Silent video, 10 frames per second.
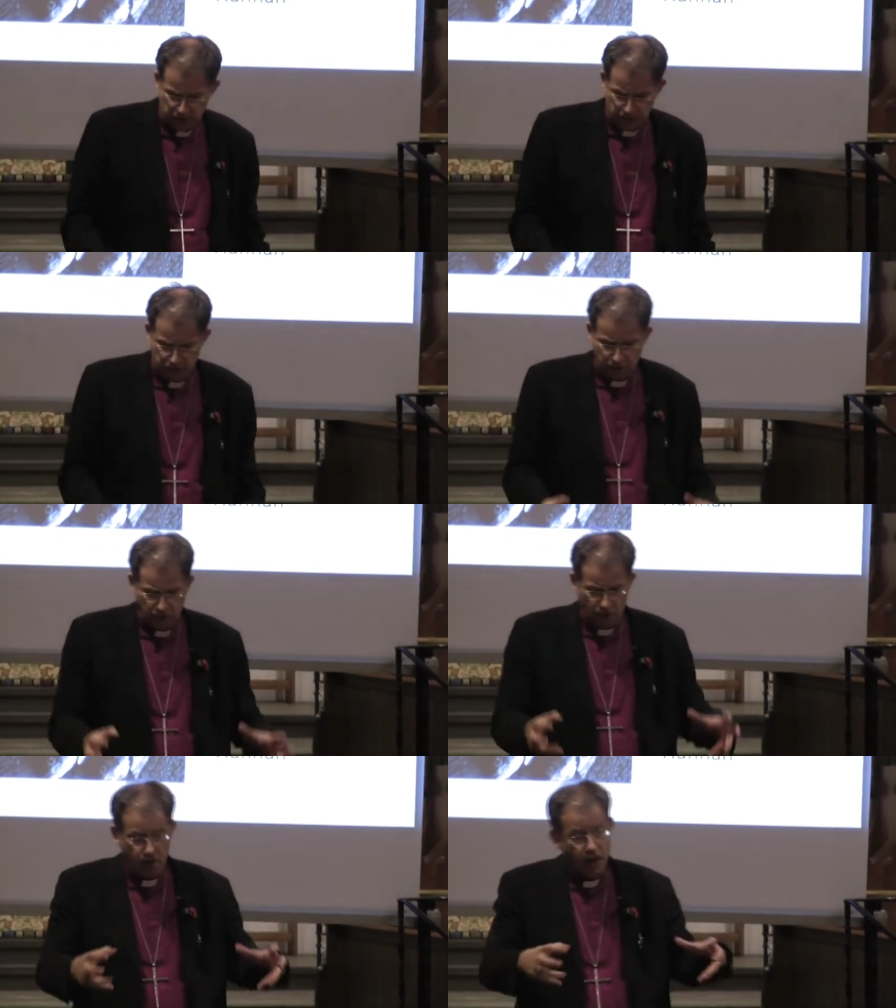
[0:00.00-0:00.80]
of
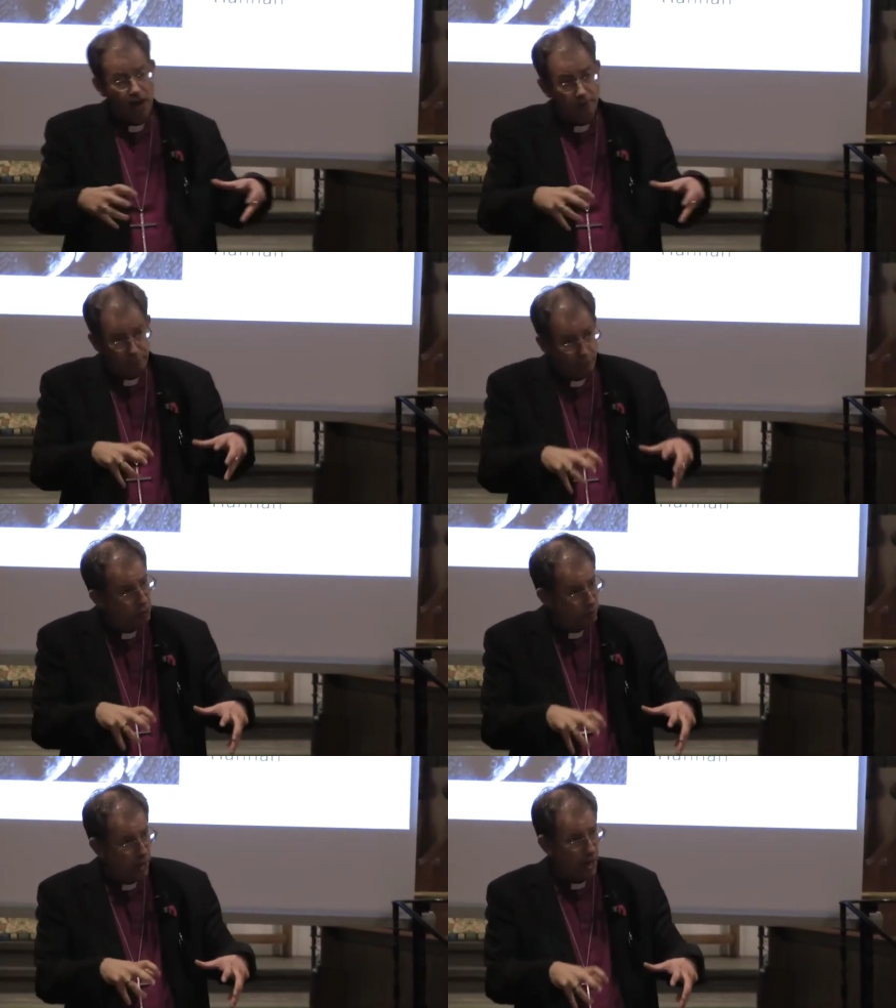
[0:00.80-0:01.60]
ministry, not on how
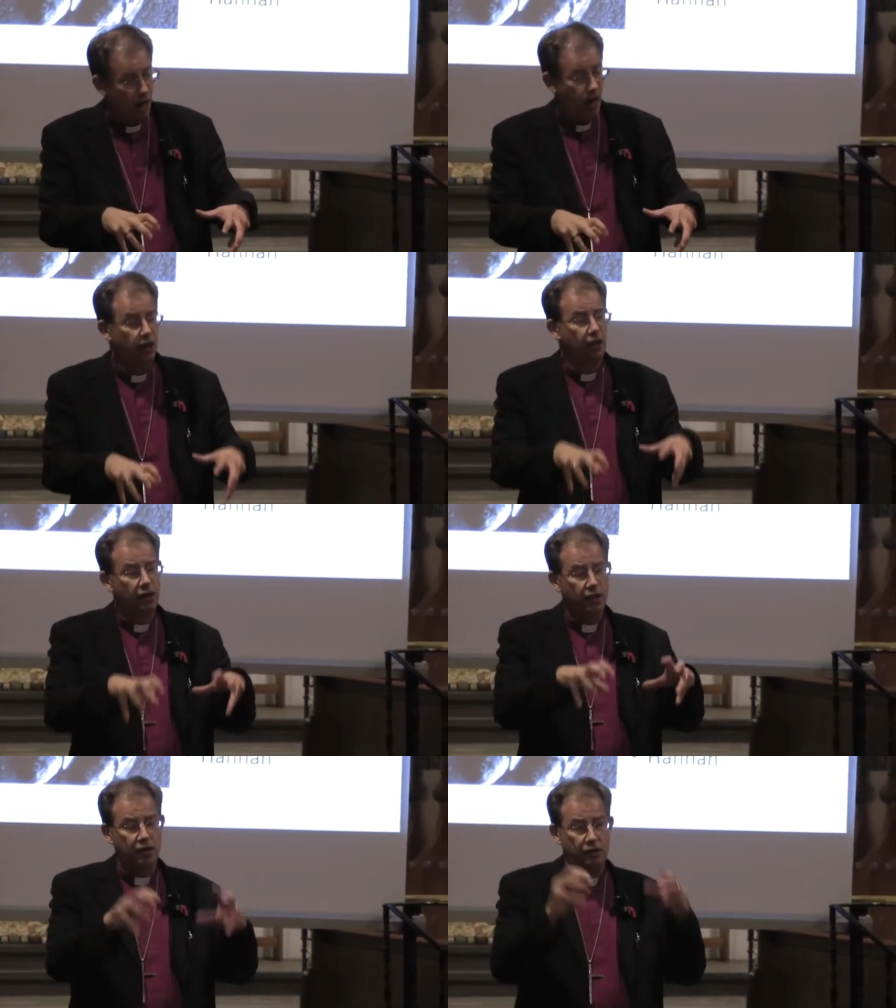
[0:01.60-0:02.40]
poor we are,
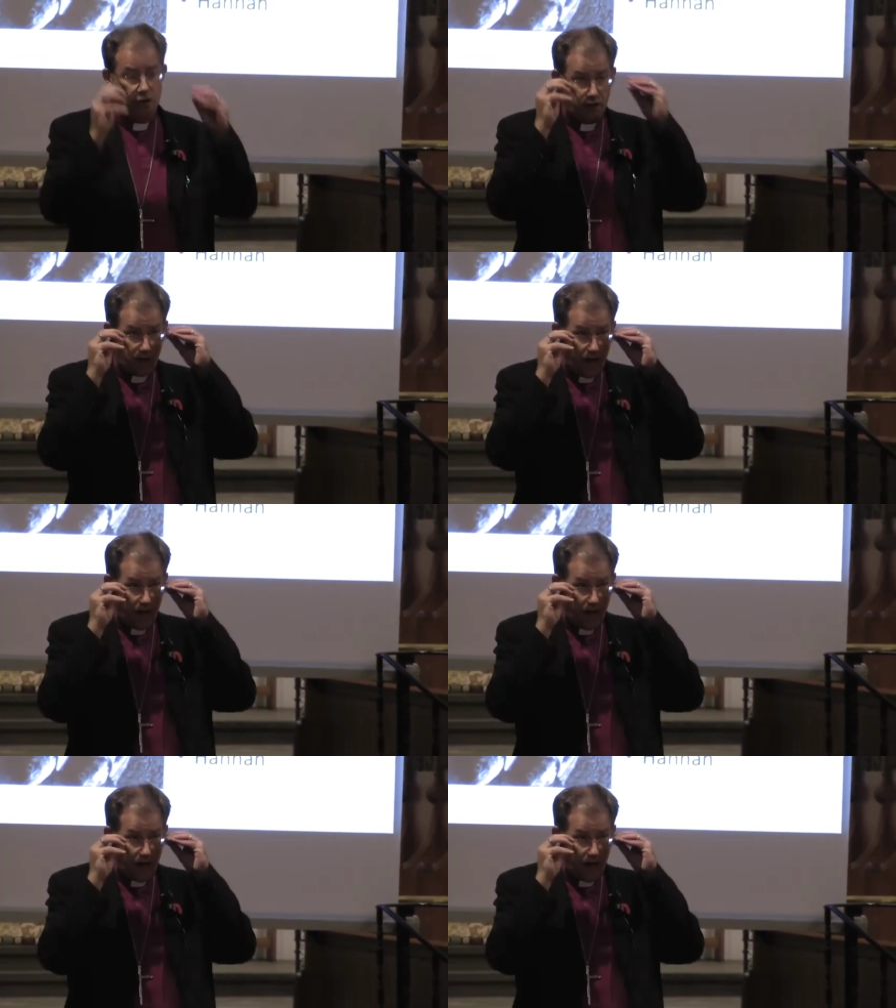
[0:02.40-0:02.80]
not